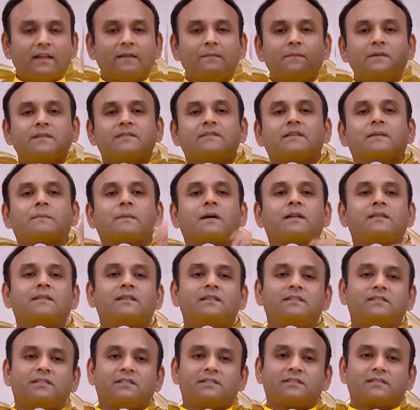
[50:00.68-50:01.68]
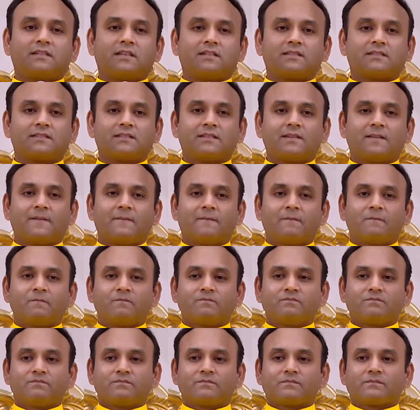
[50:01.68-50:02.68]
time is samadhi, she says.
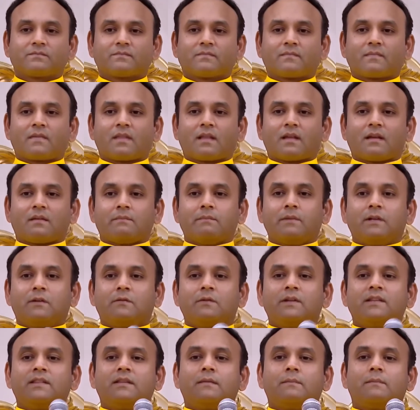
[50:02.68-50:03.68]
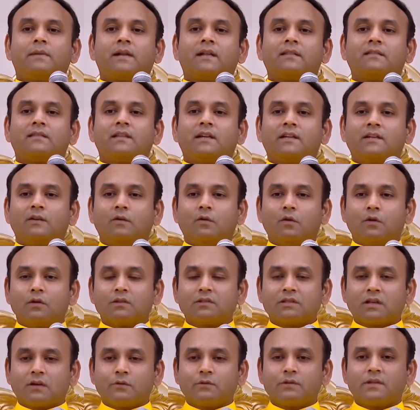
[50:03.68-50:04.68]
Between the breath that
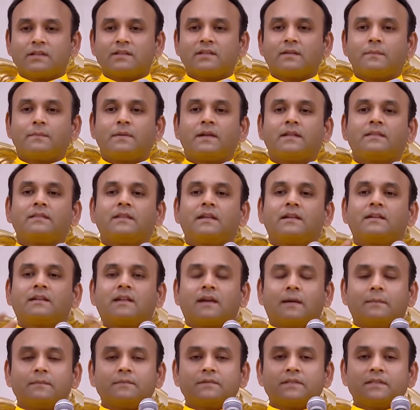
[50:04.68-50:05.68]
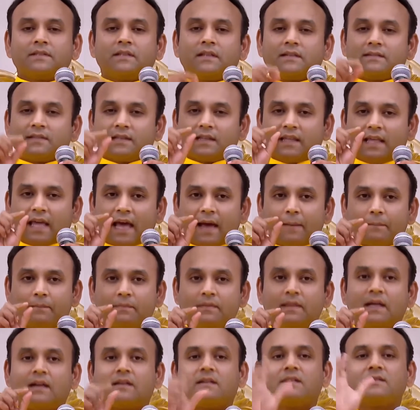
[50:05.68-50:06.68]
goes out and the breath that comes in, there is a gap.
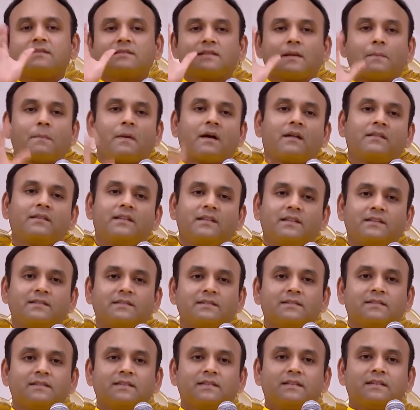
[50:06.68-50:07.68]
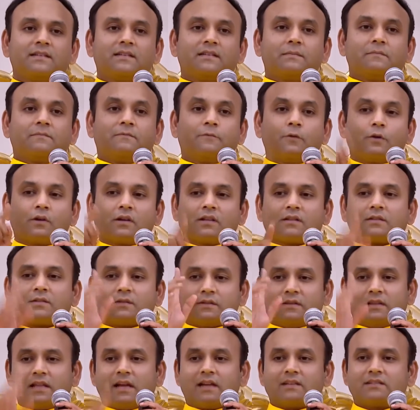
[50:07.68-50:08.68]
That is samadhi. Focus
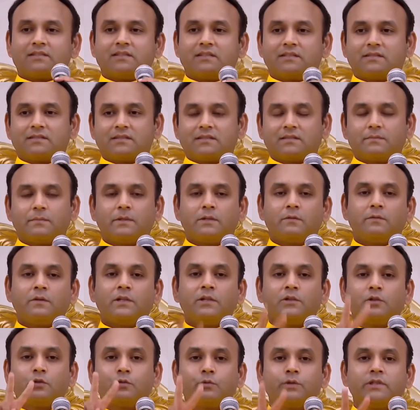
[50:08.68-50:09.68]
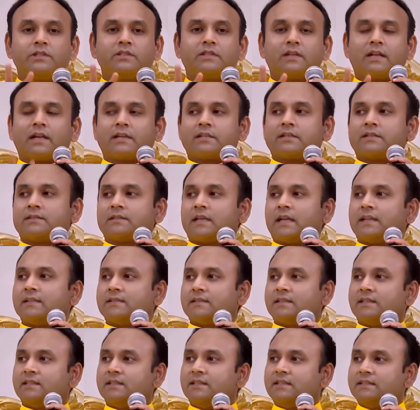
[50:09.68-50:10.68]
on that, she says. Between two interactions, I
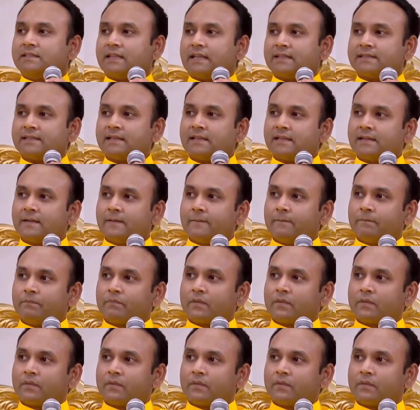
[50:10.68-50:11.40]
see this as a